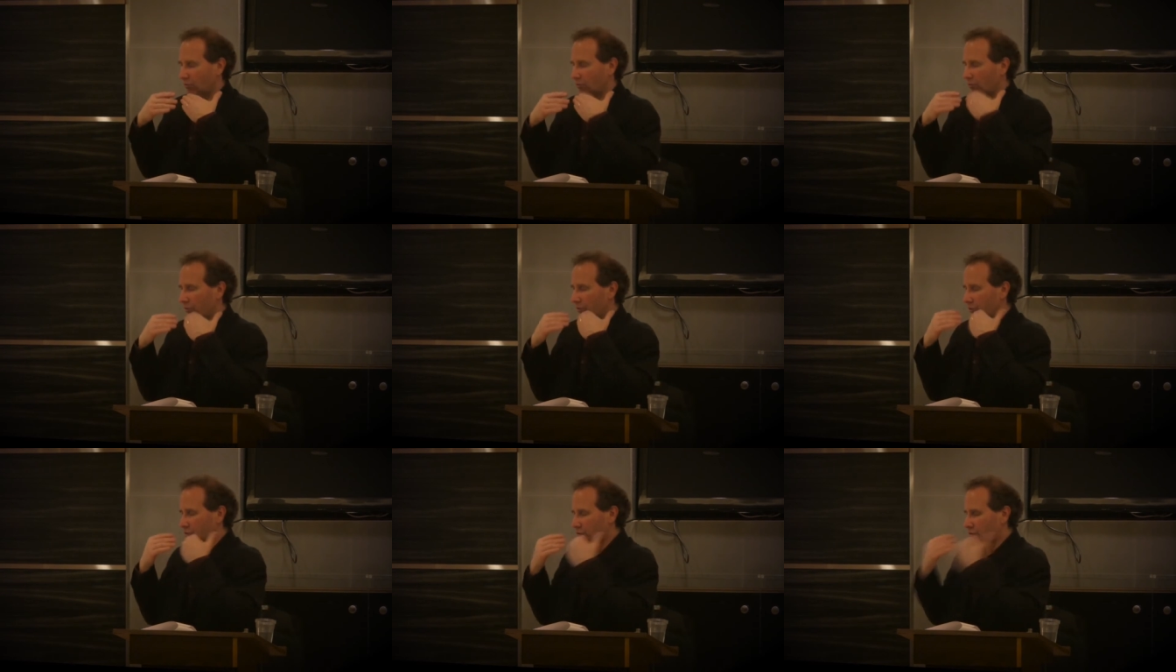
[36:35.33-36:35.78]

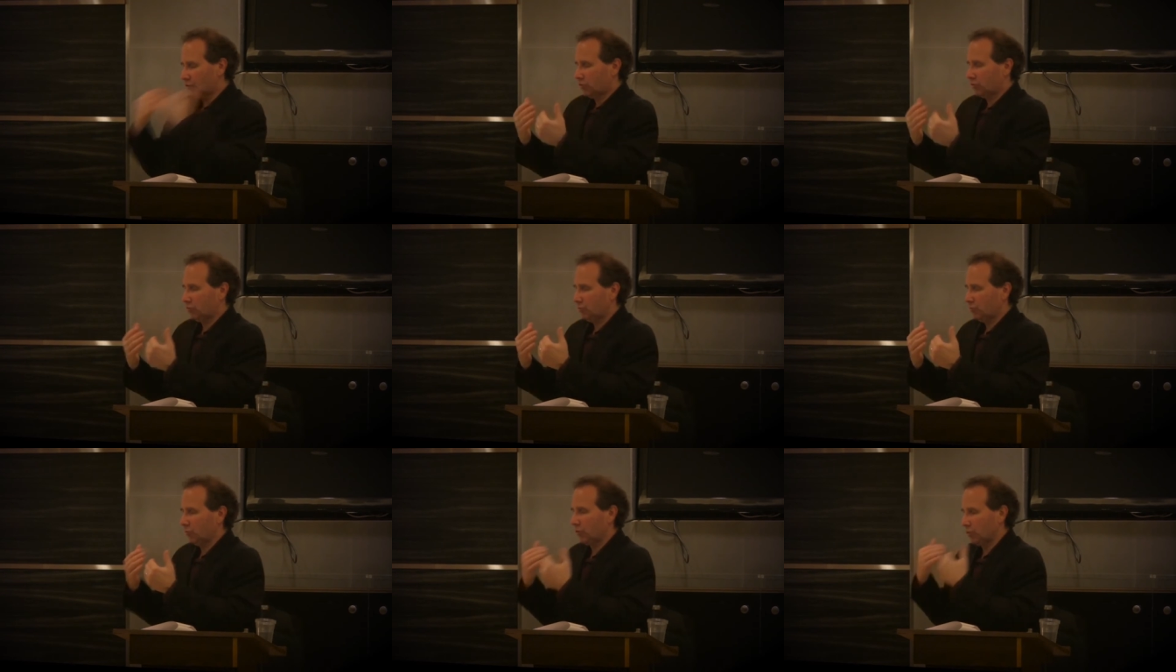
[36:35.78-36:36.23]
when you're
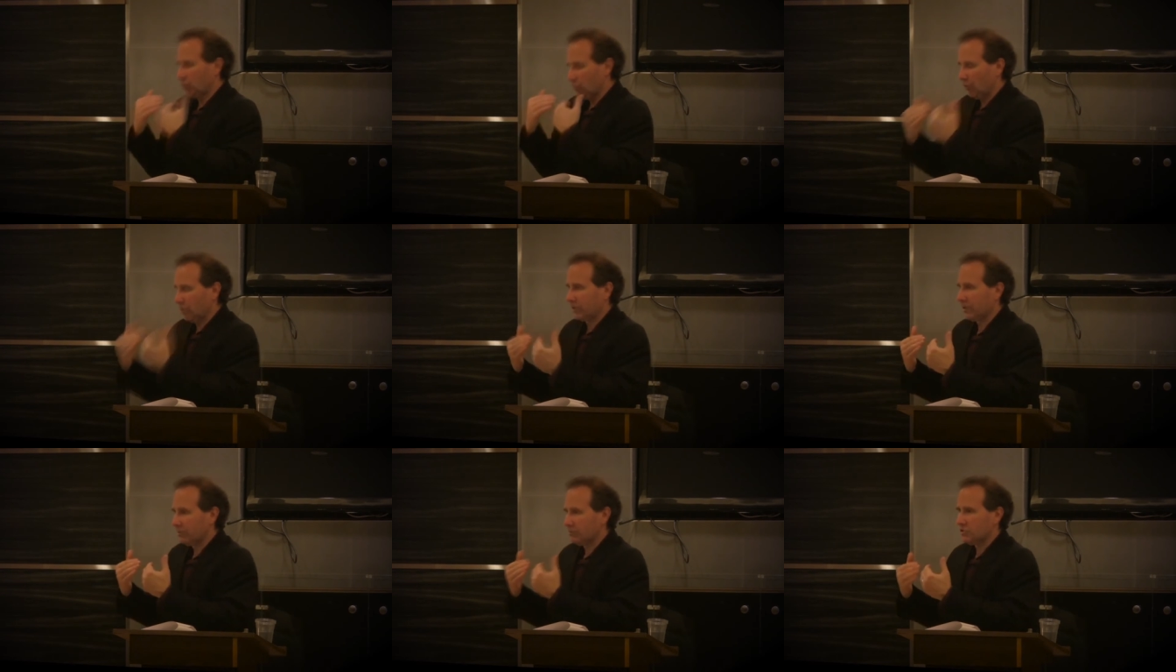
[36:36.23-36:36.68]
when you're
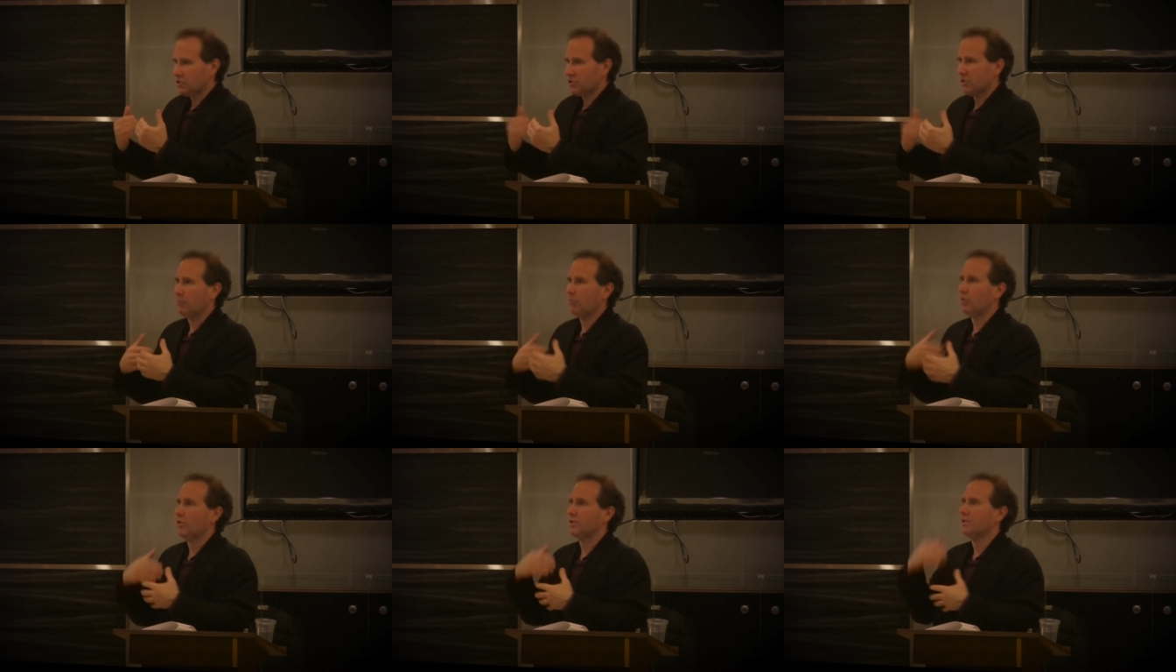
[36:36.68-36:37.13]
working with
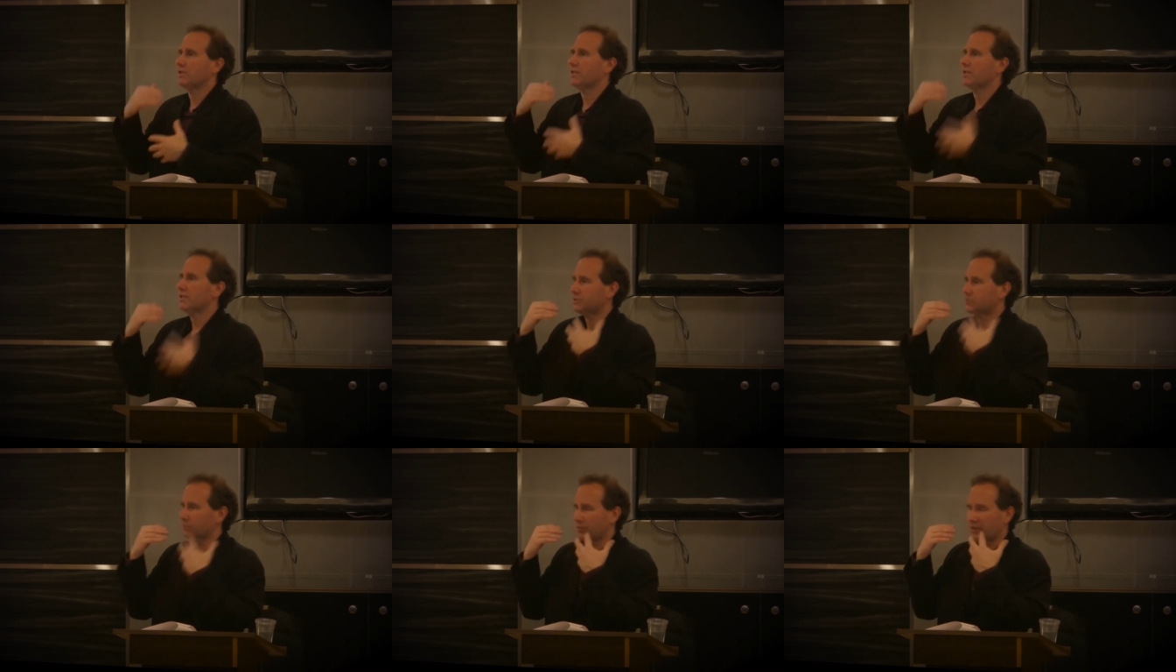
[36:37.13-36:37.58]
someone,
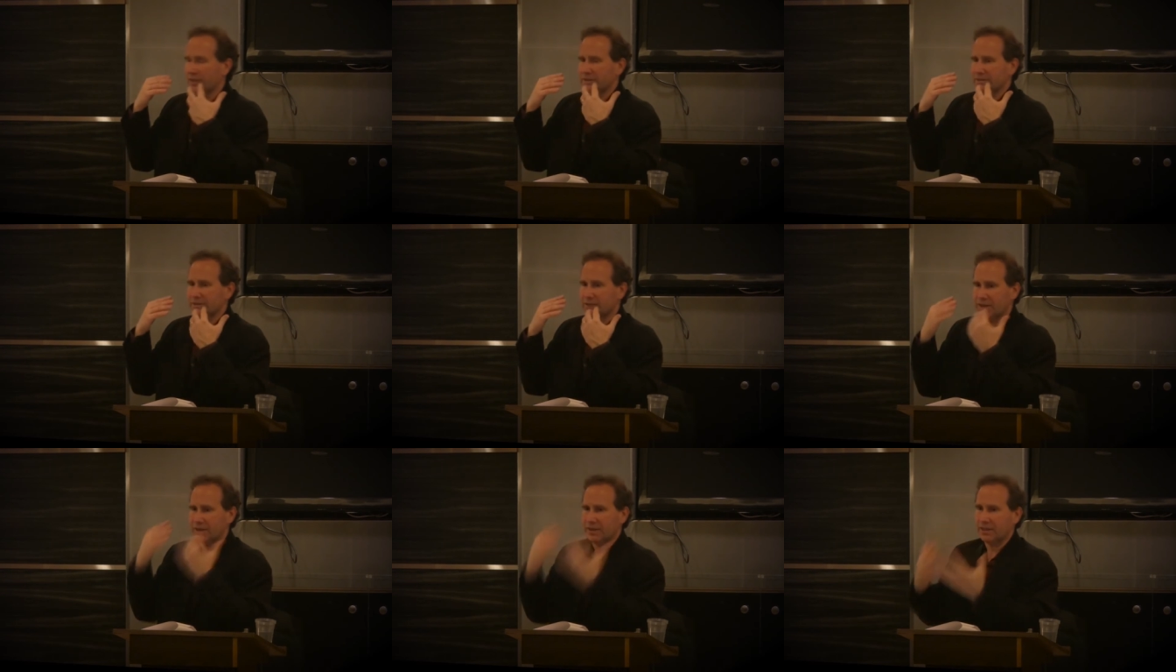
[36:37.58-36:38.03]
these are
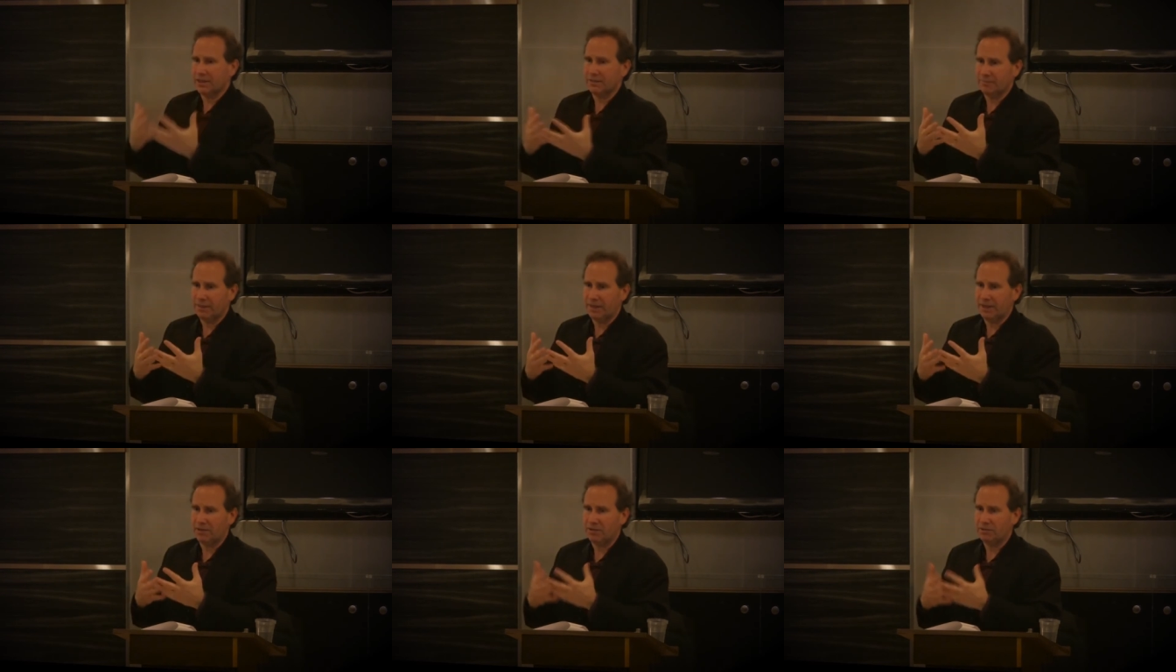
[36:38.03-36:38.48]
things to think
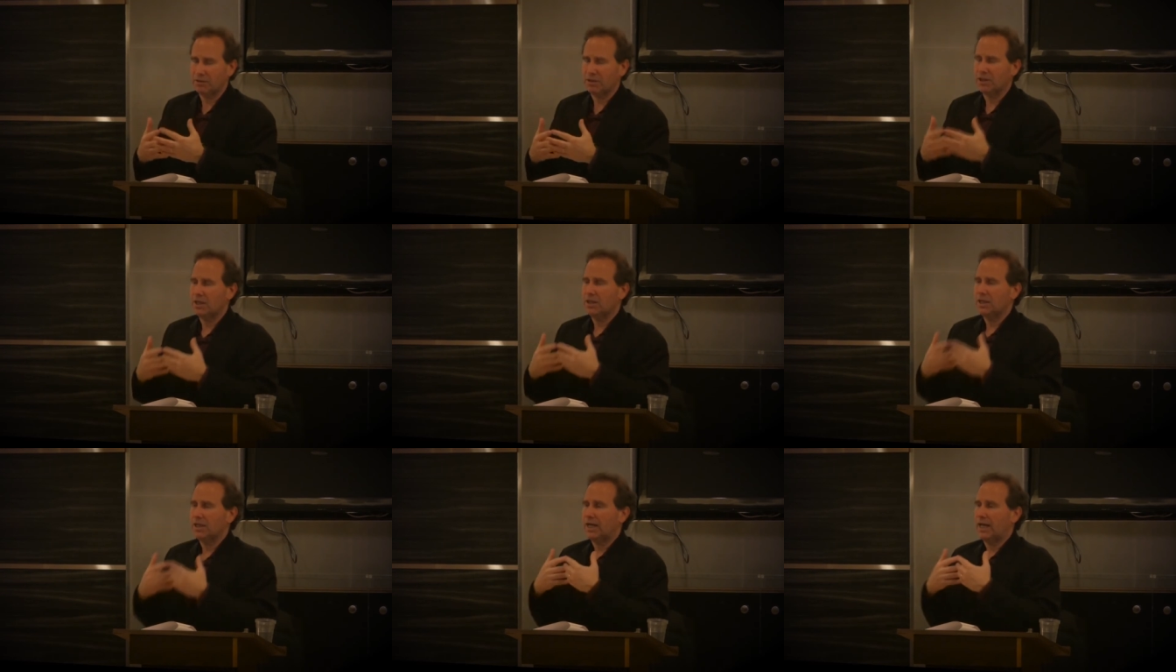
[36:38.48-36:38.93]
about.
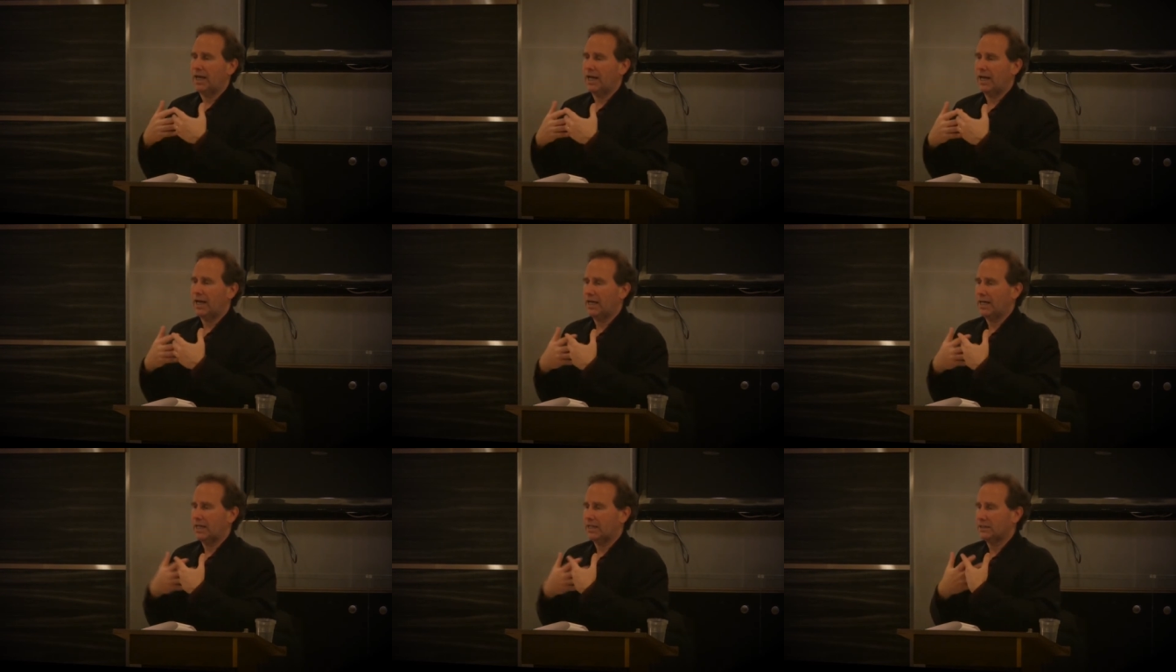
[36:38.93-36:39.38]

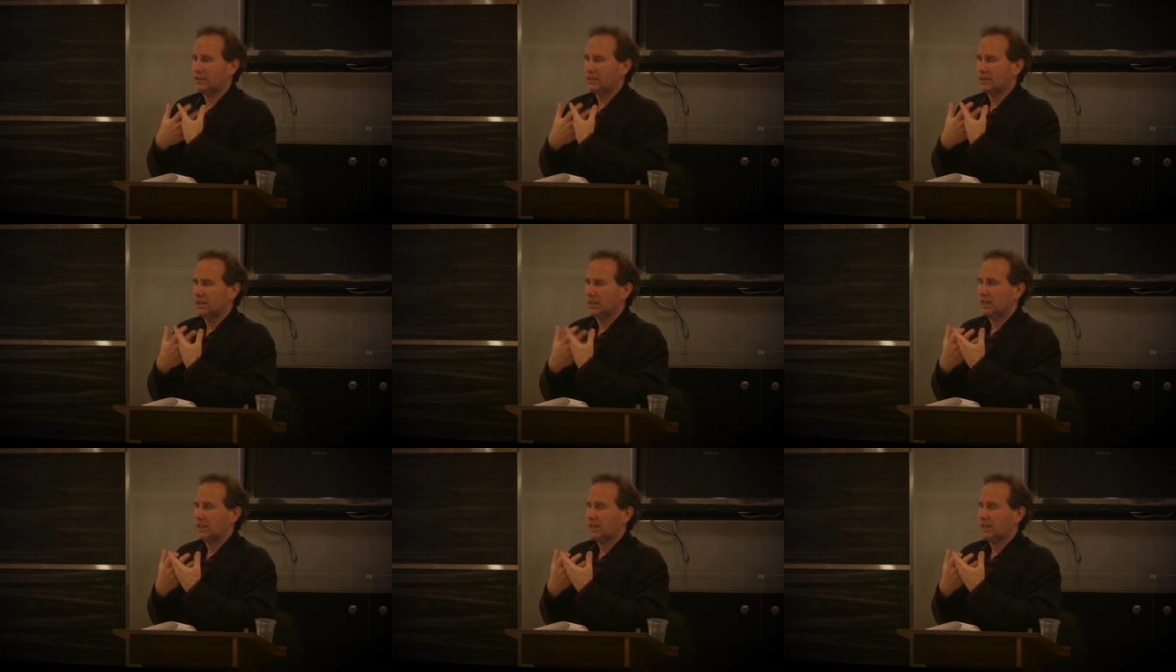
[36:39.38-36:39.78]
And,